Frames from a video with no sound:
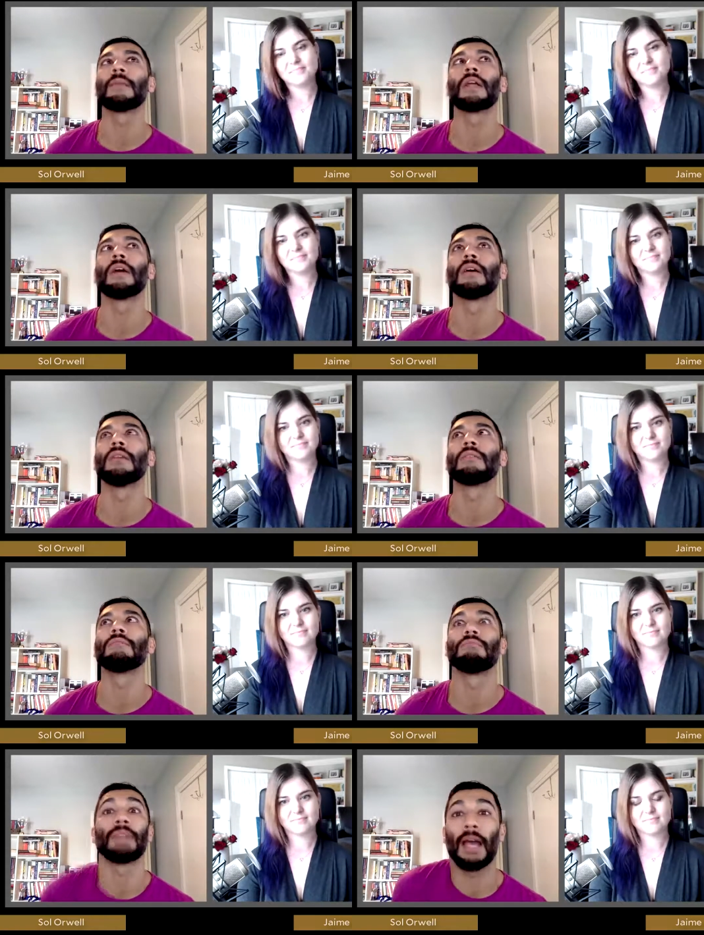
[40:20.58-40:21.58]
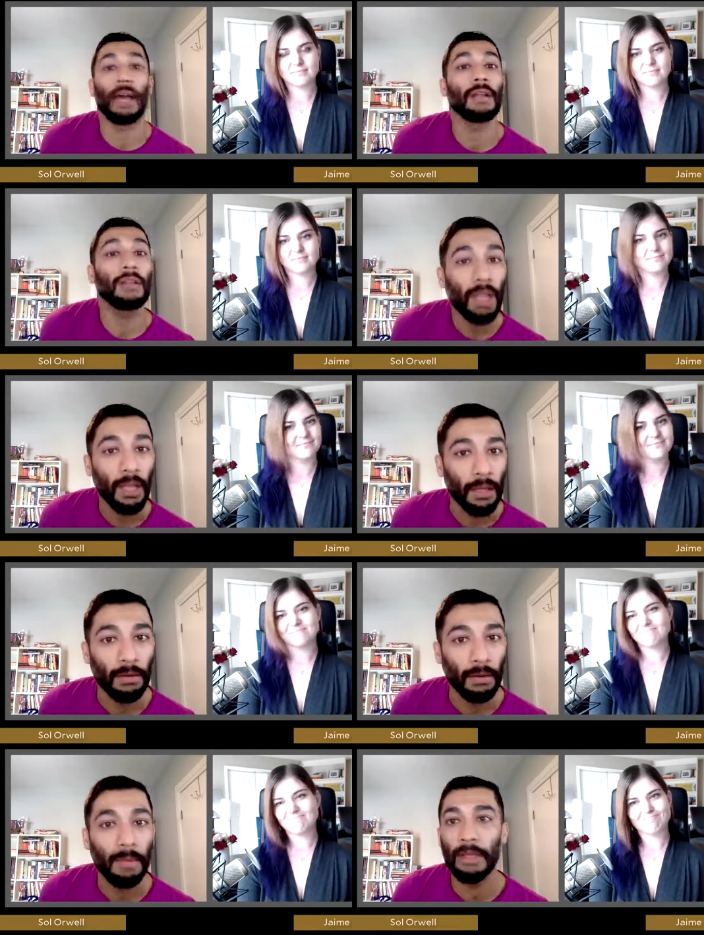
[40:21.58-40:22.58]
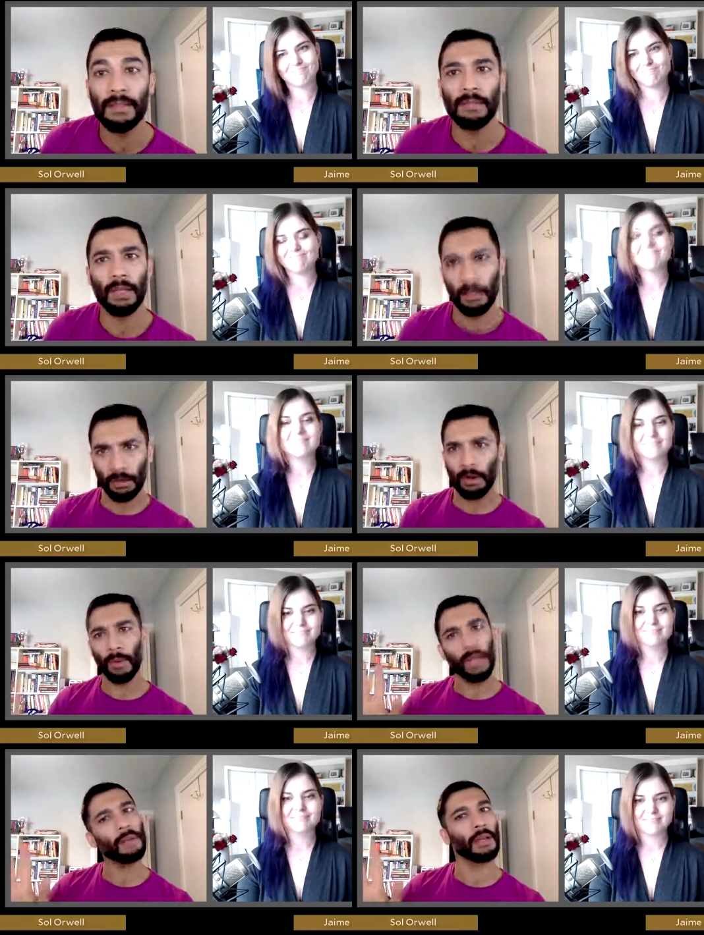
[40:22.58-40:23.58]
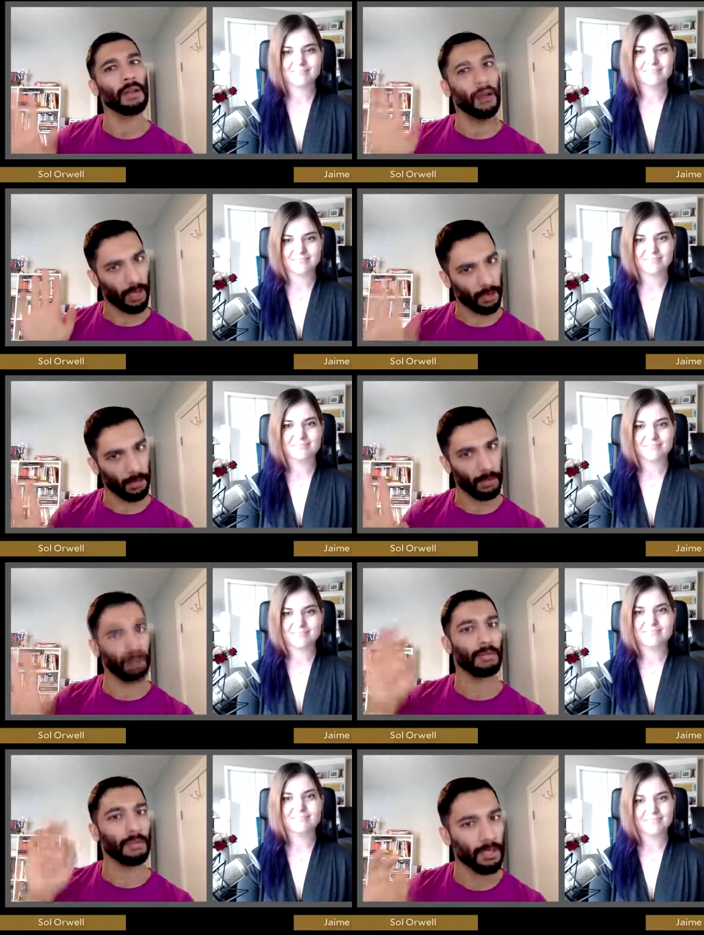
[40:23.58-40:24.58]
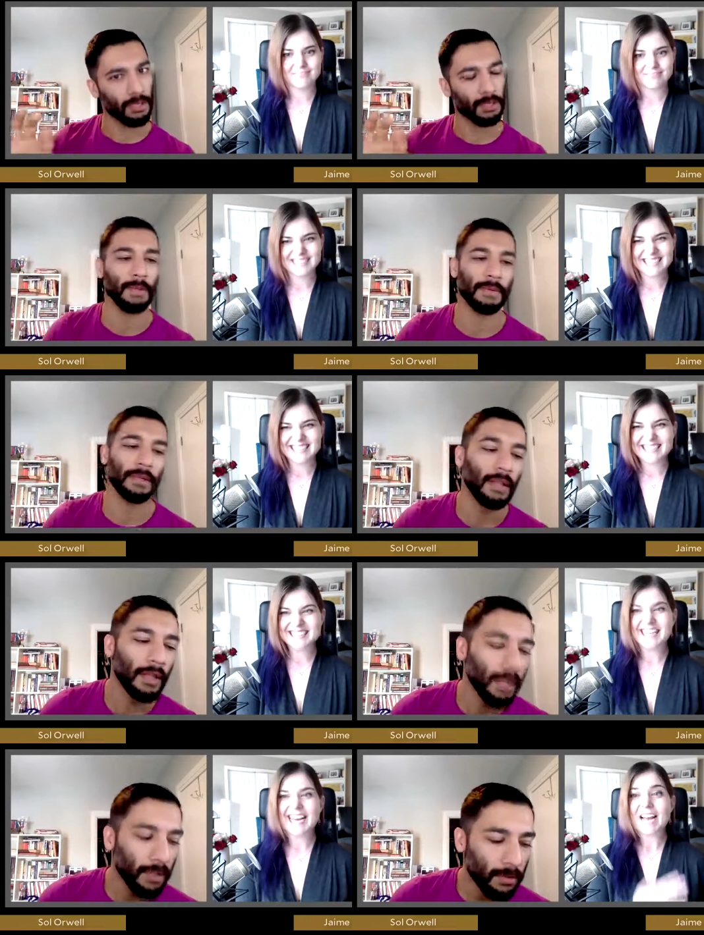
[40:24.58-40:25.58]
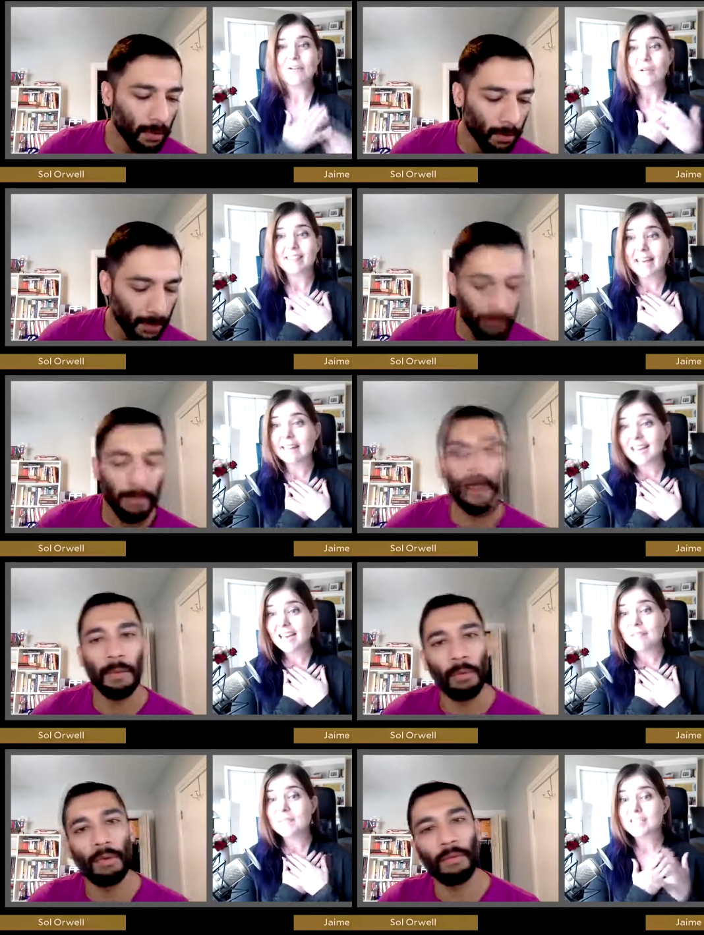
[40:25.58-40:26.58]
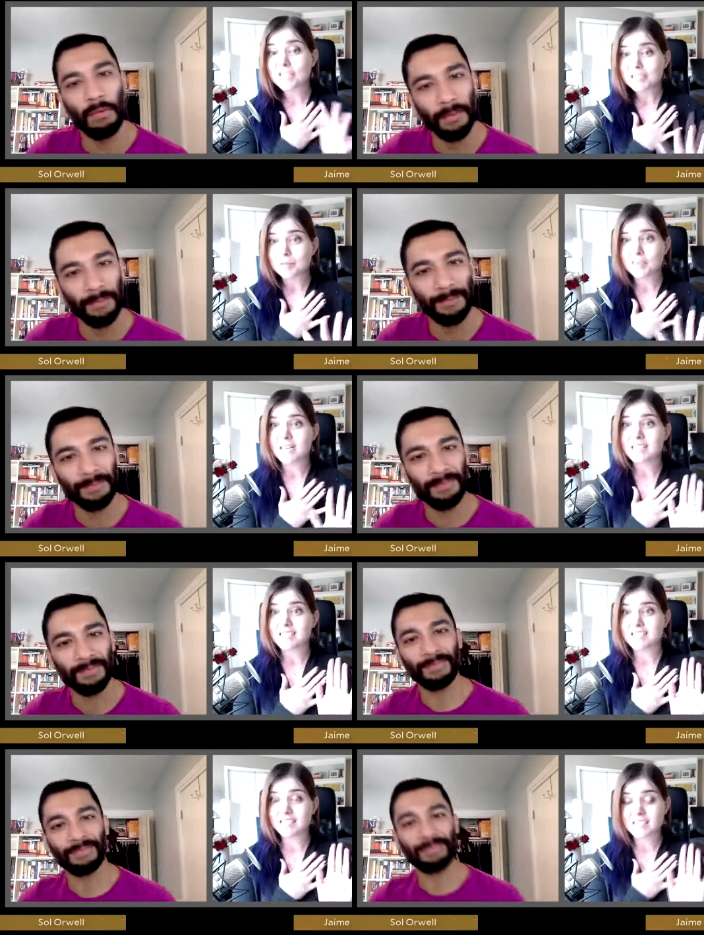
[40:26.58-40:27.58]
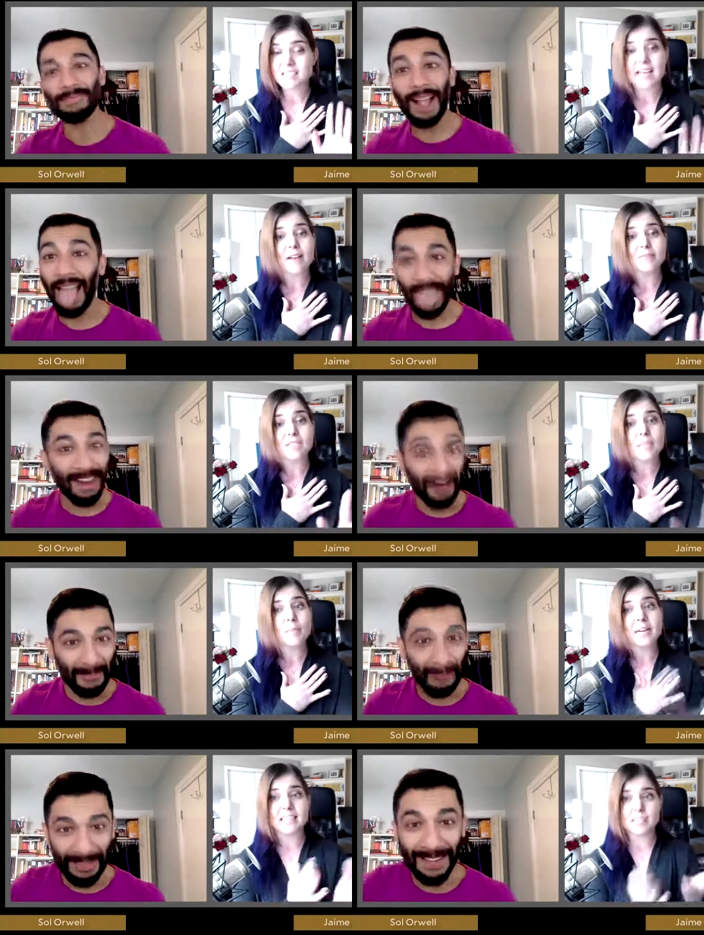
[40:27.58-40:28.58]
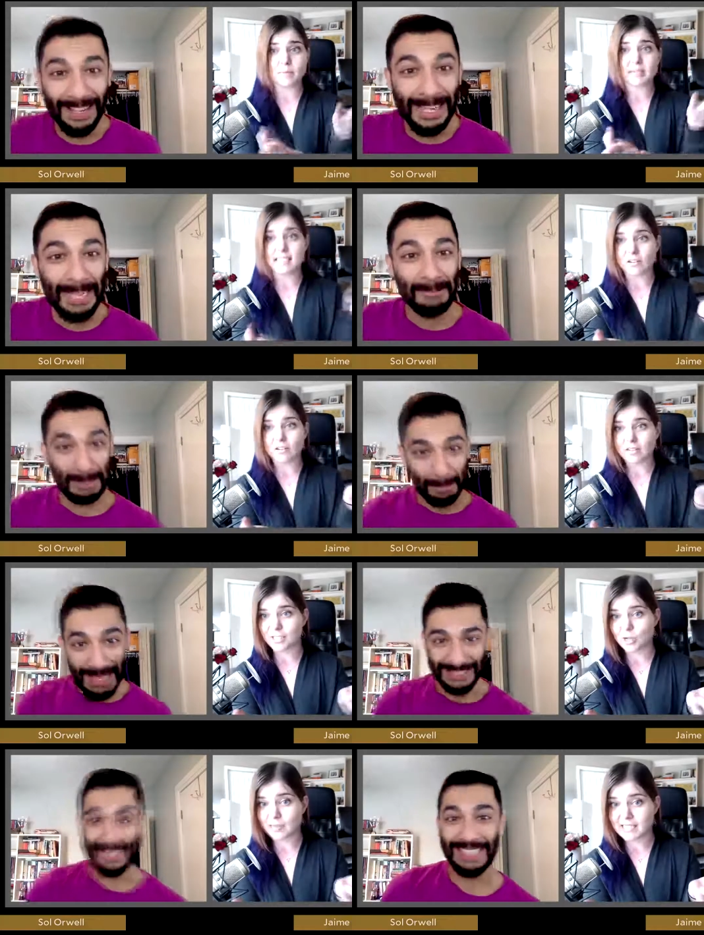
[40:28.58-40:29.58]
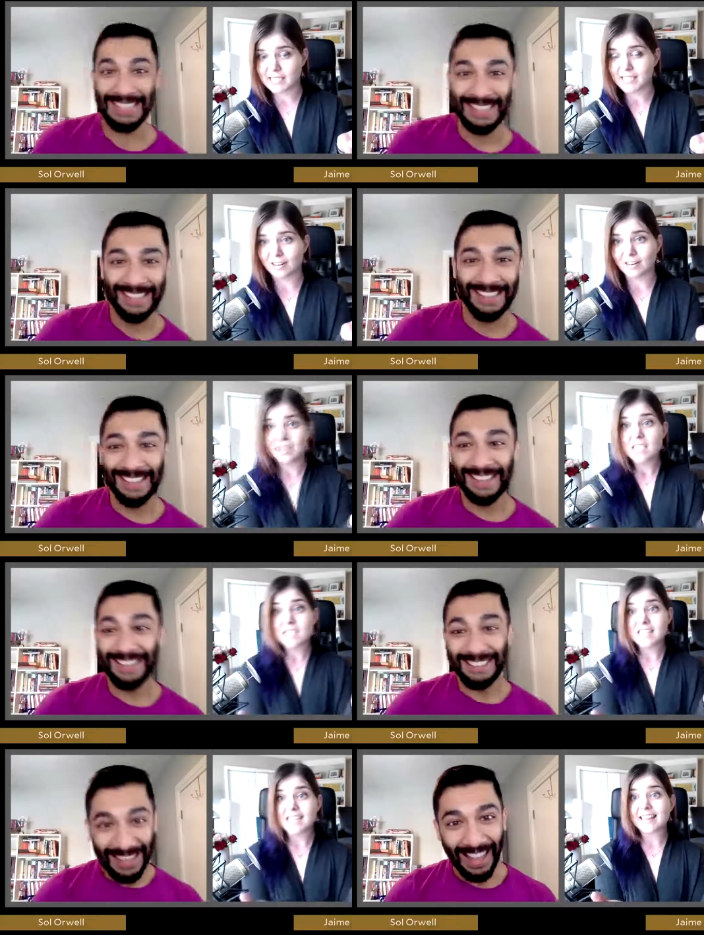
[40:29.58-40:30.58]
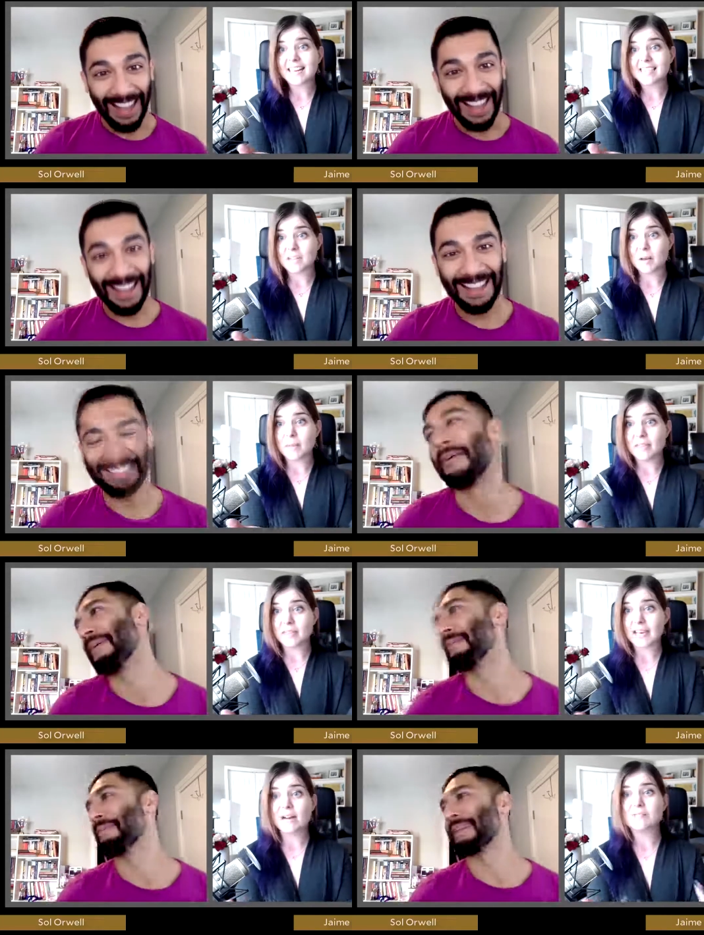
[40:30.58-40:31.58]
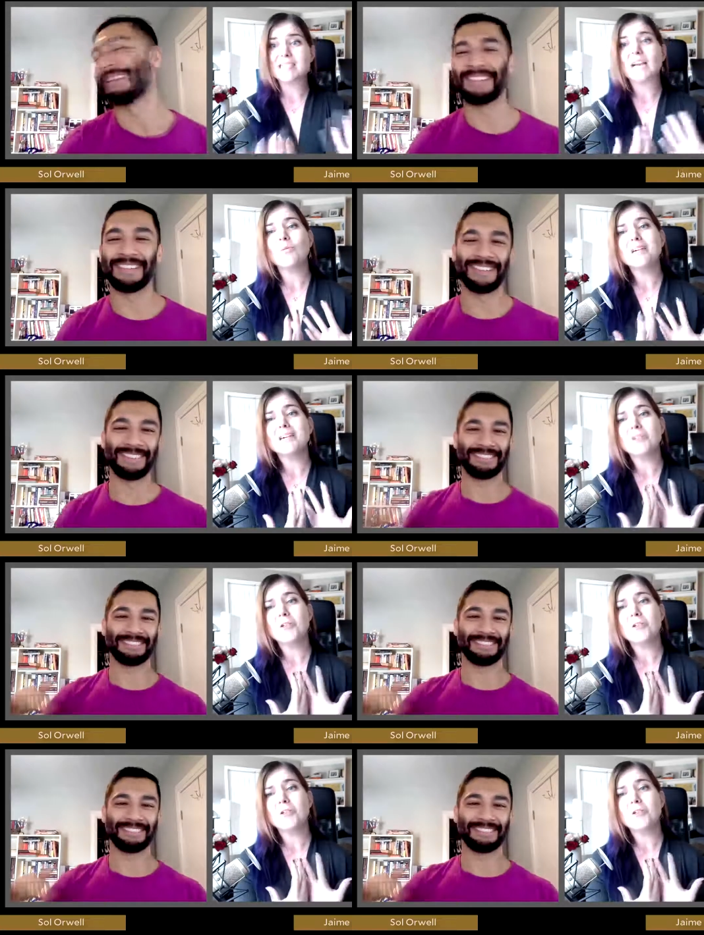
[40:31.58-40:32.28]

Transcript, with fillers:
Speaker 1: because they had to say it, right? Because they're like, no, wait a minute, I agree with you. There's an exception. So that, and that gave me
Speaker 2: chills because because to have somebody that's a big deal because mm-hmm. you're a big deal say yeah. that it's a, a, bad thing, and I was like, well,